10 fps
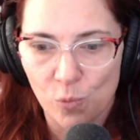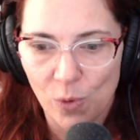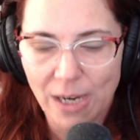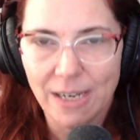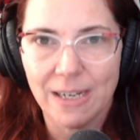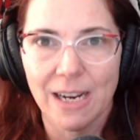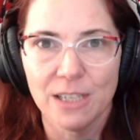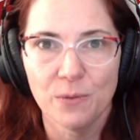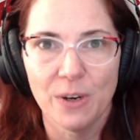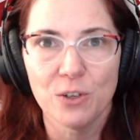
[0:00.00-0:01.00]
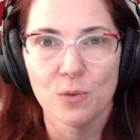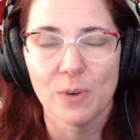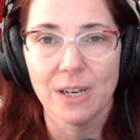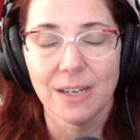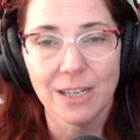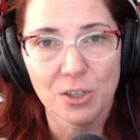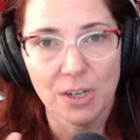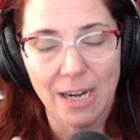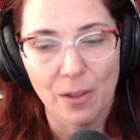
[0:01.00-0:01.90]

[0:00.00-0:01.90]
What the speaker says: recognize facial recognition.